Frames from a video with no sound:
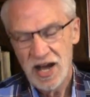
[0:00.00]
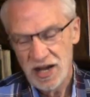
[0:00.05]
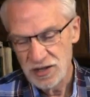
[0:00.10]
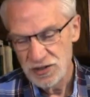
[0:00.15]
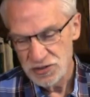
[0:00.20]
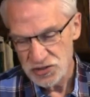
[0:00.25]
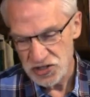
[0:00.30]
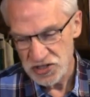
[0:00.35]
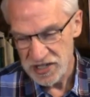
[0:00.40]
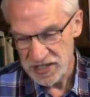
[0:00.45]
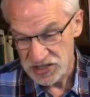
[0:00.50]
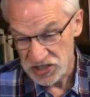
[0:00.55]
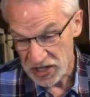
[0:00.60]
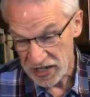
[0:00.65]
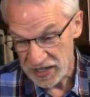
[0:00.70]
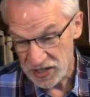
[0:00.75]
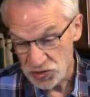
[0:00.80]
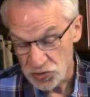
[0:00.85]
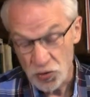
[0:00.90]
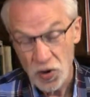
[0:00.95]

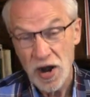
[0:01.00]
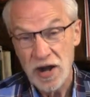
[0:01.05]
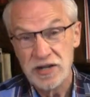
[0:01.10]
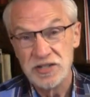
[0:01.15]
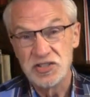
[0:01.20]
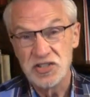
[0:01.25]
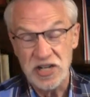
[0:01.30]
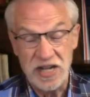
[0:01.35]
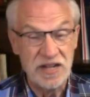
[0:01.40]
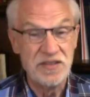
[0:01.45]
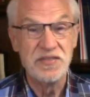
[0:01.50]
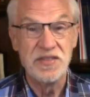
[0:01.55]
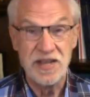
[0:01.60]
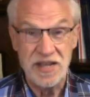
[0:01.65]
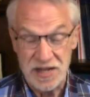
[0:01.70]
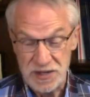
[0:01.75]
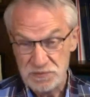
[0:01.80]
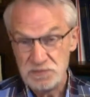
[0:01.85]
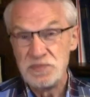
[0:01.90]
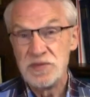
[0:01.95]
hallucinogenic drugs in
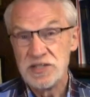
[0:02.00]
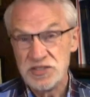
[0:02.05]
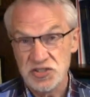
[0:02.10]
the